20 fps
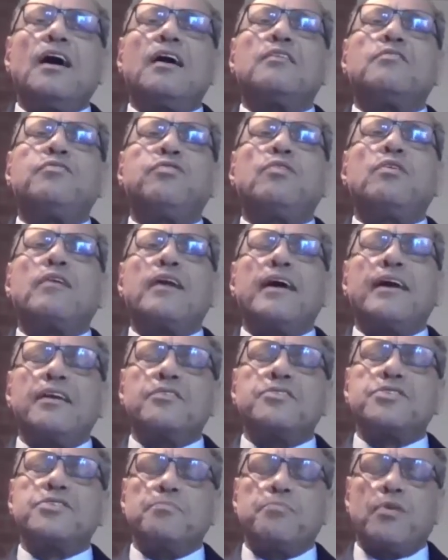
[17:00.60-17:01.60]
for
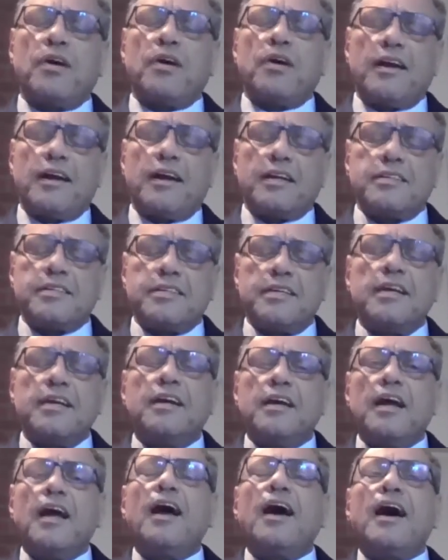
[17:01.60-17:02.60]
energy products
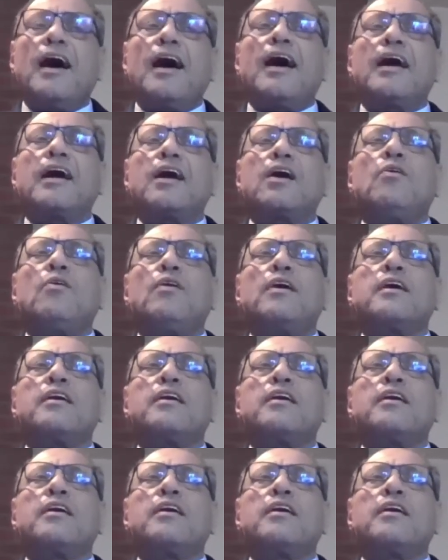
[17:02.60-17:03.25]
going